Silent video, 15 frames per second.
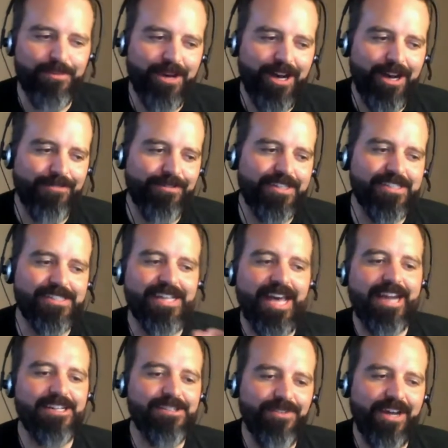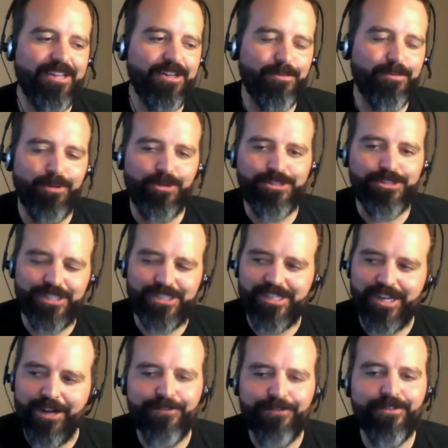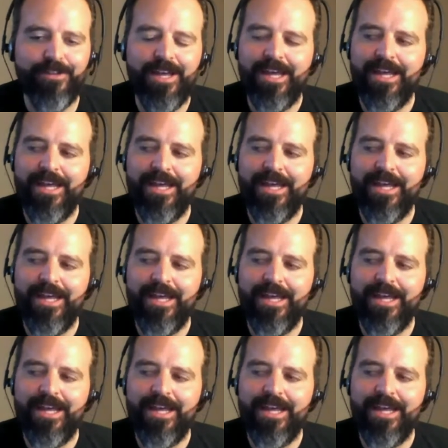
off and satisfy their bullshit stuff.